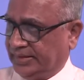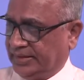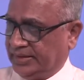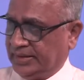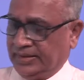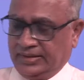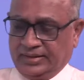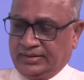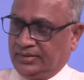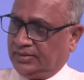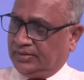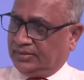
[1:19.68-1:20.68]
Excellence
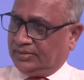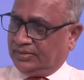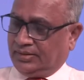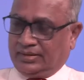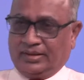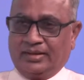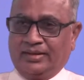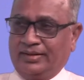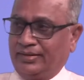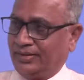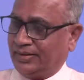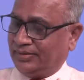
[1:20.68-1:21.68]
was not
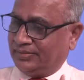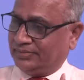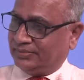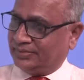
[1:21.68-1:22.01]
appearing there.